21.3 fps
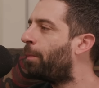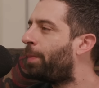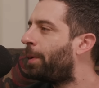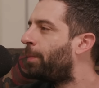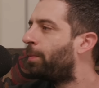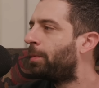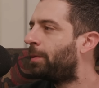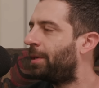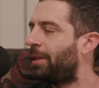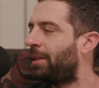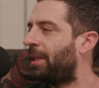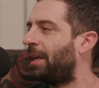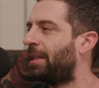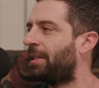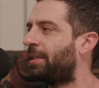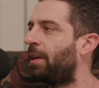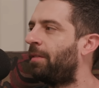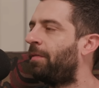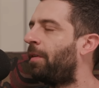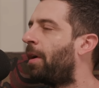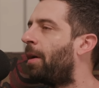people dig that
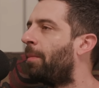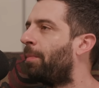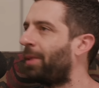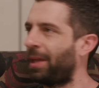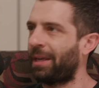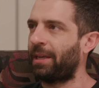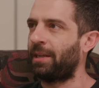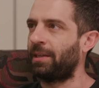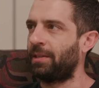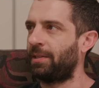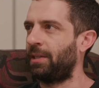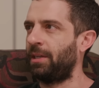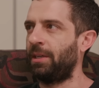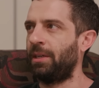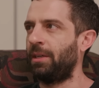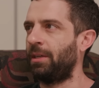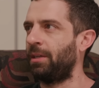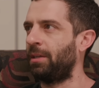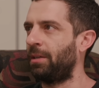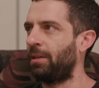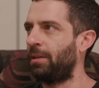stuff up, like is
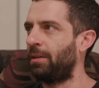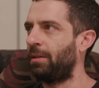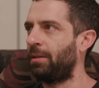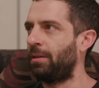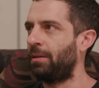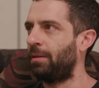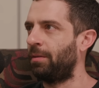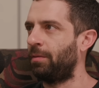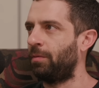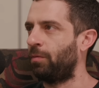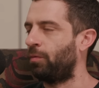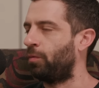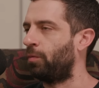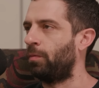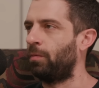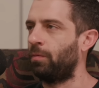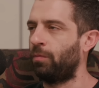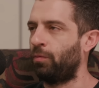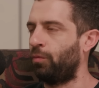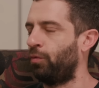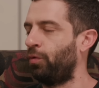it
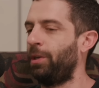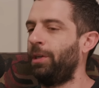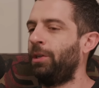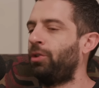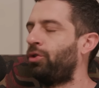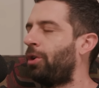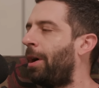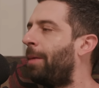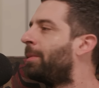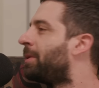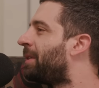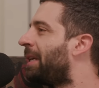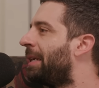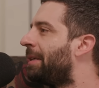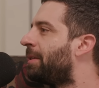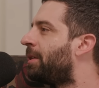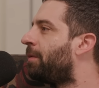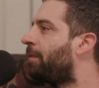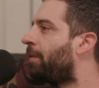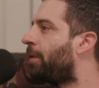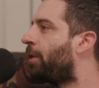
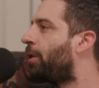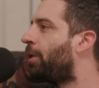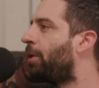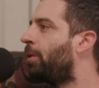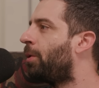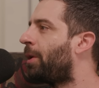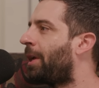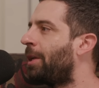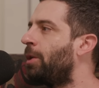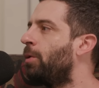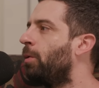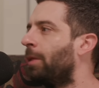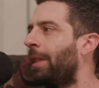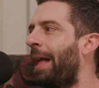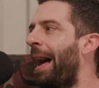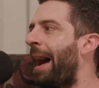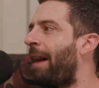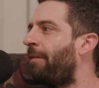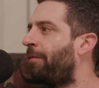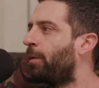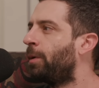re-traumatizing for you? Can you
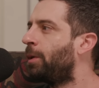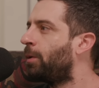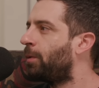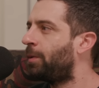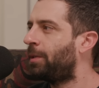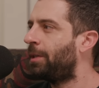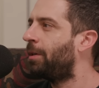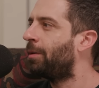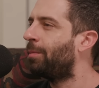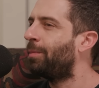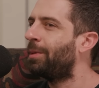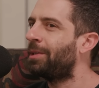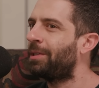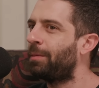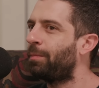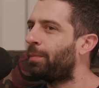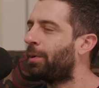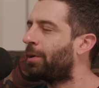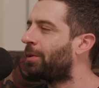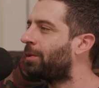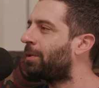laugh when you see your missing
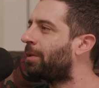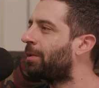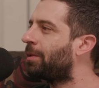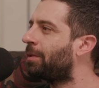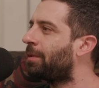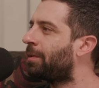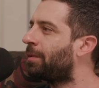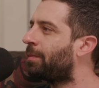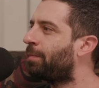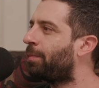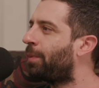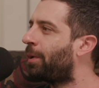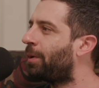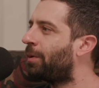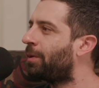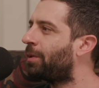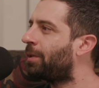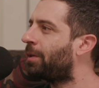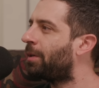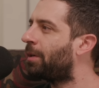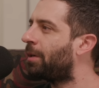no, persons poster? I'm
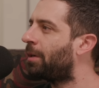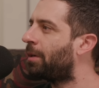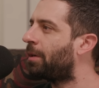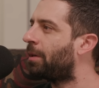so